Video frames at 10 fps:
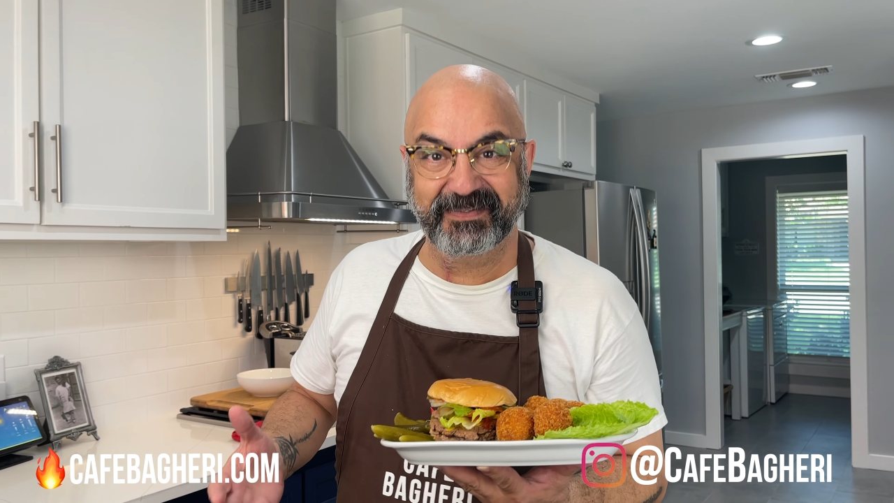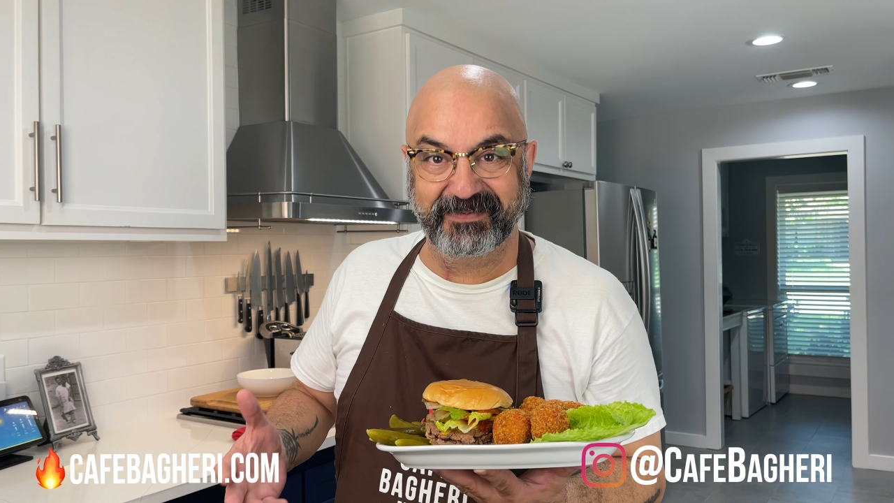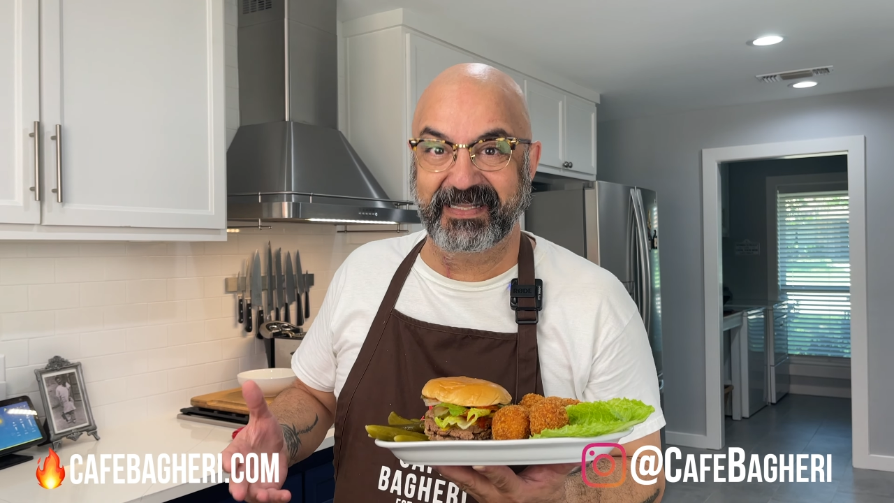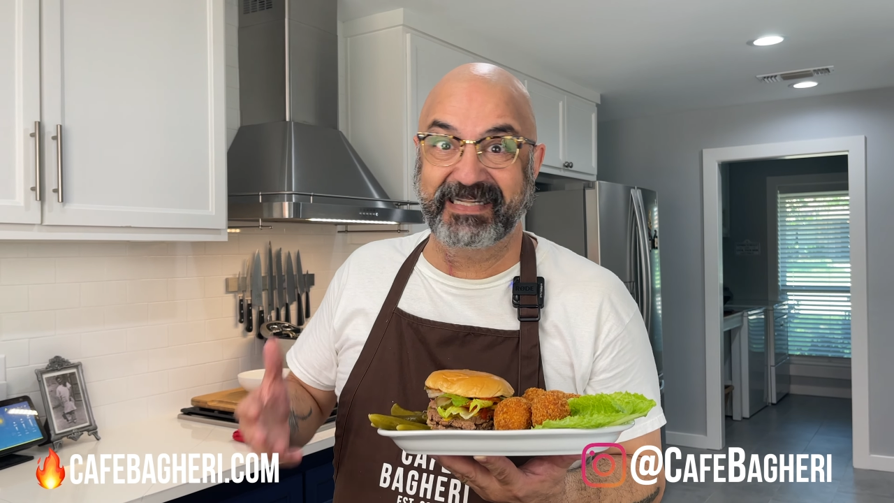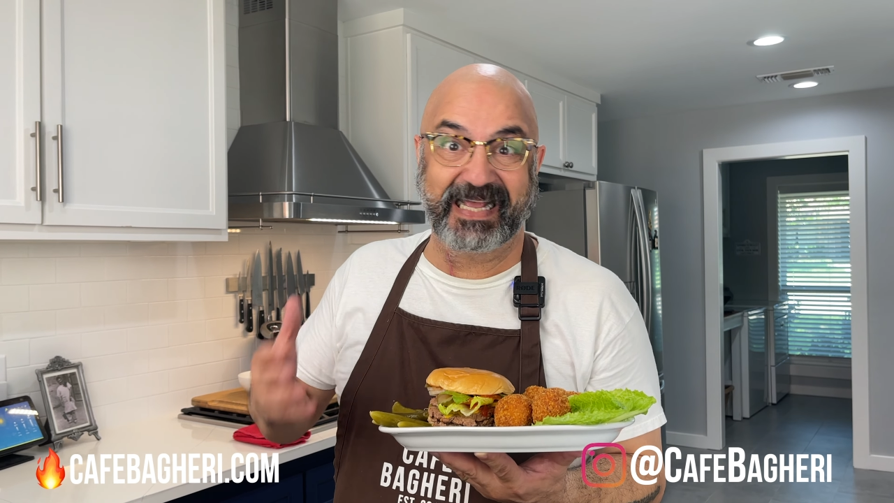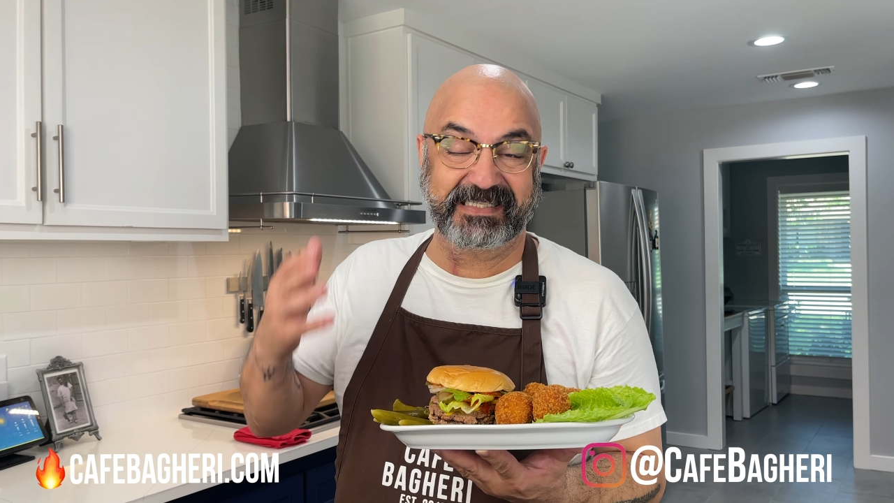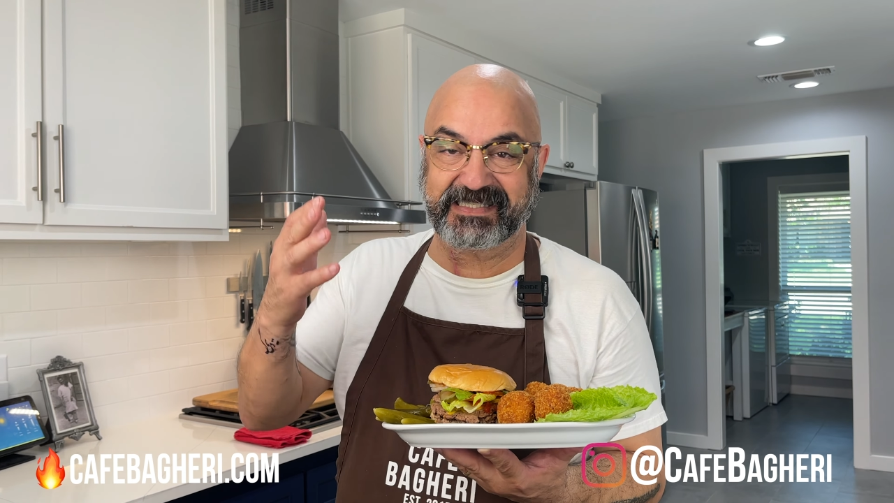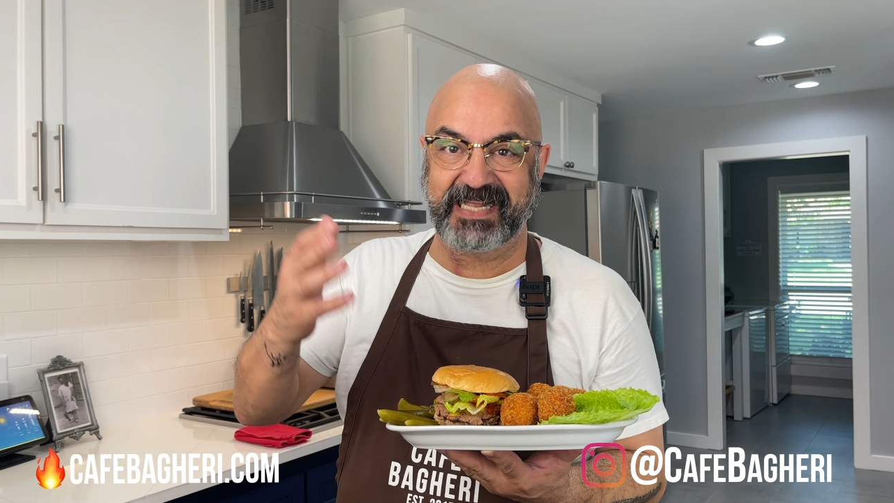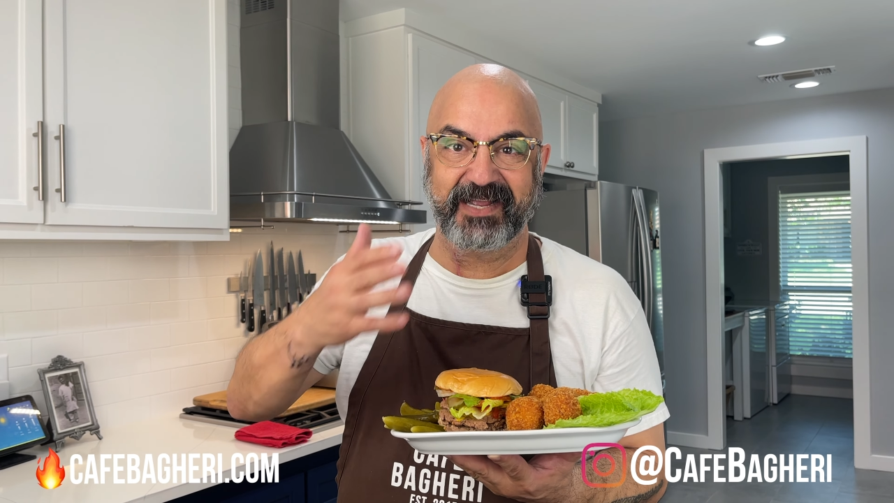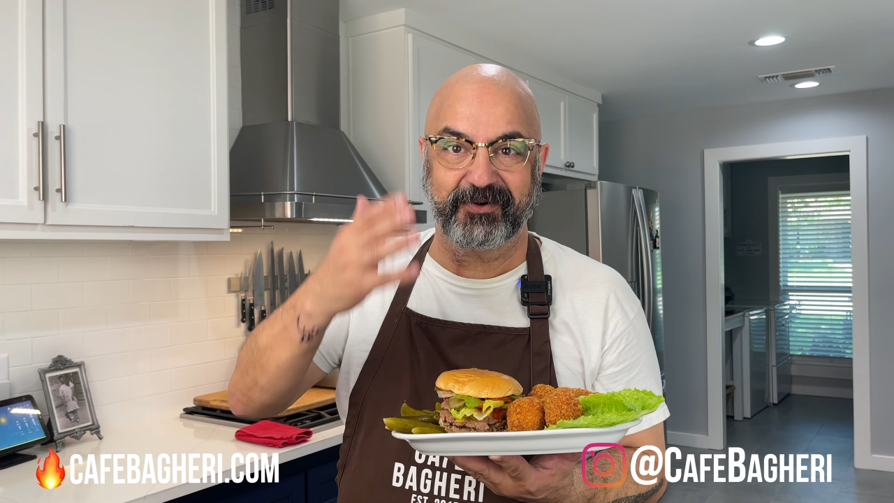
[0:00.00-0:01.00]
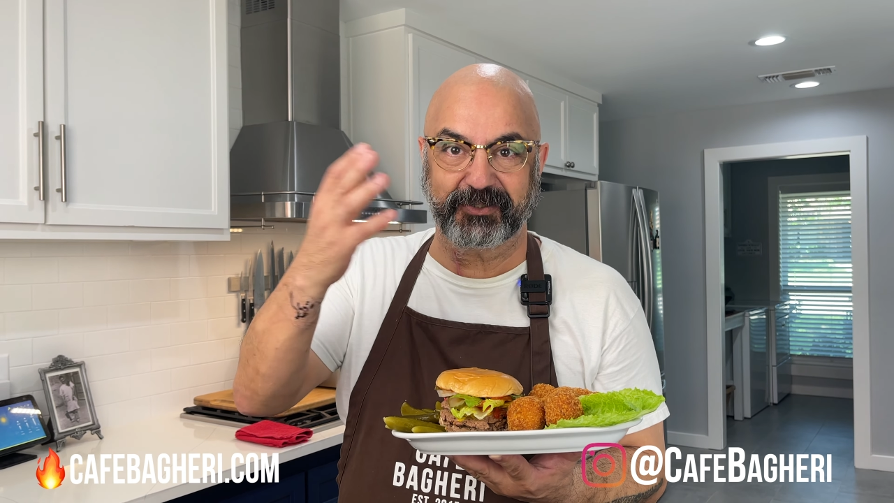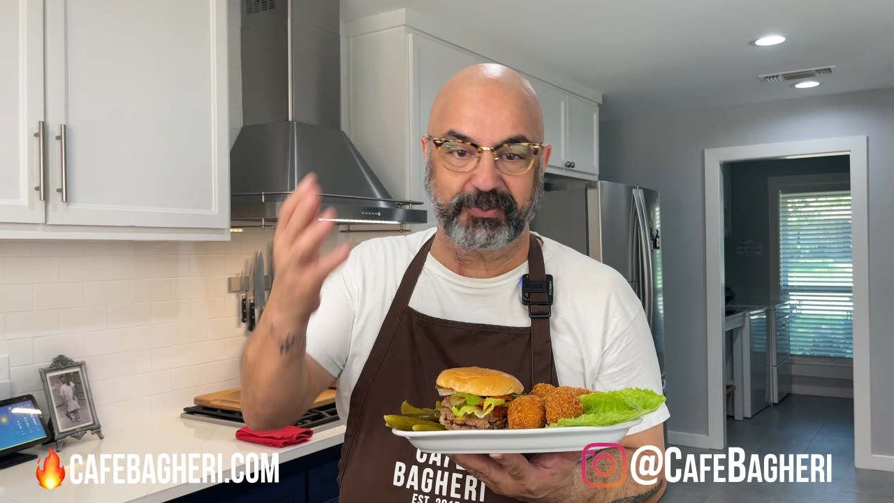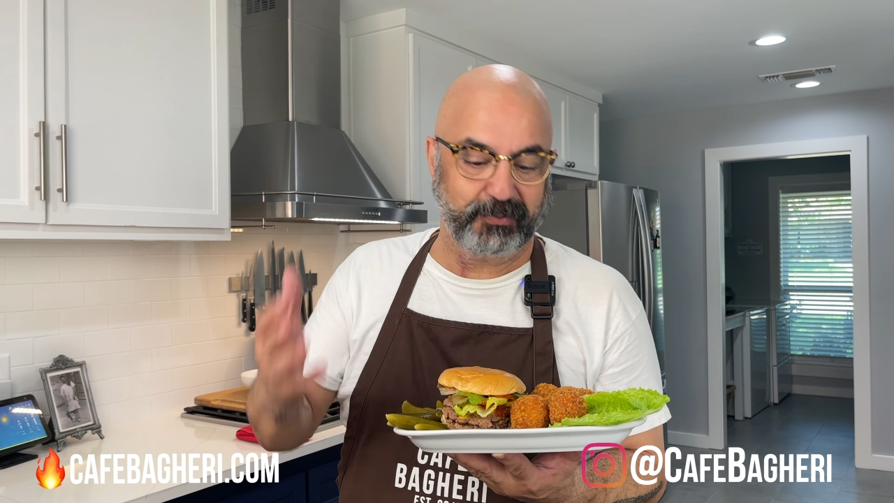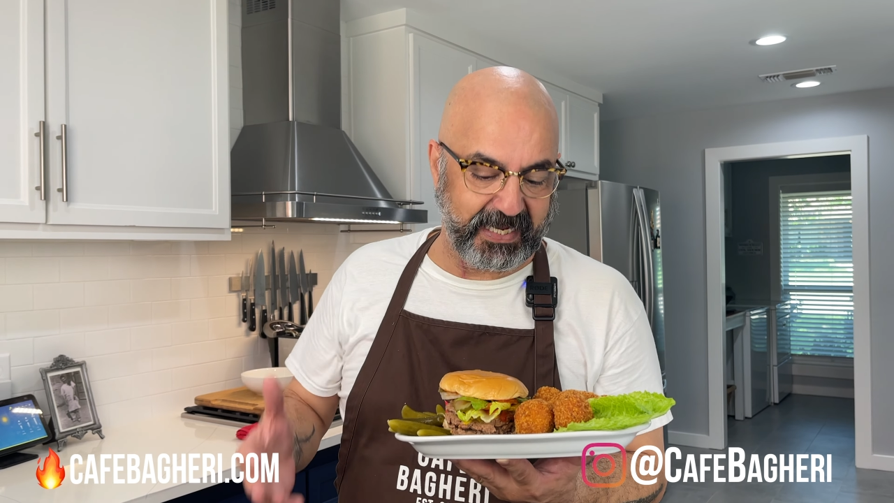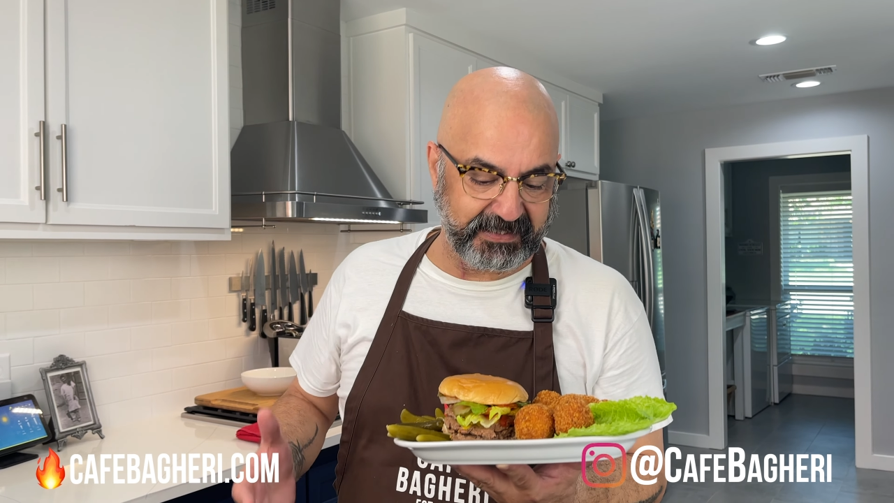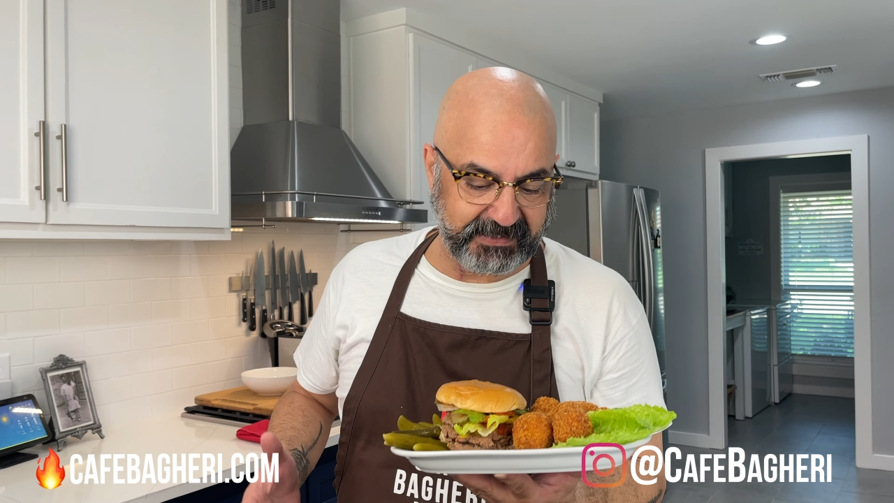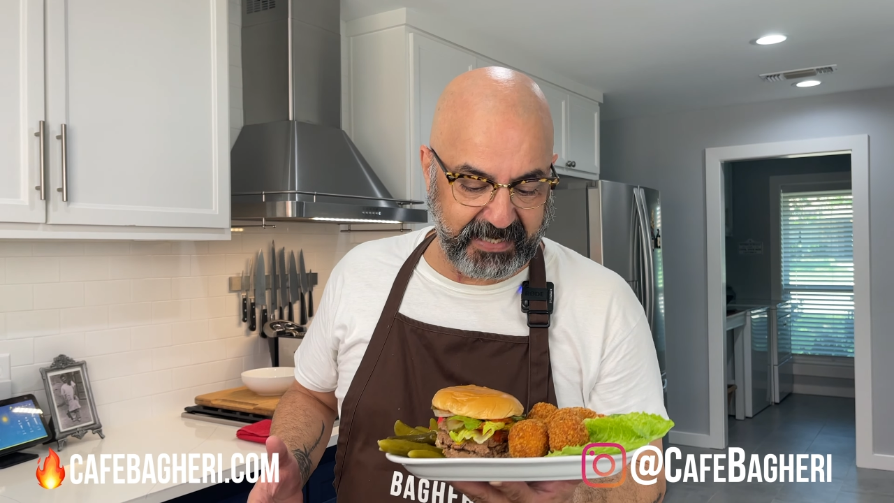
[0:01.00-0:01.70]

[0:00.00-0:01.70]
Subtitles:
the next day or 2 days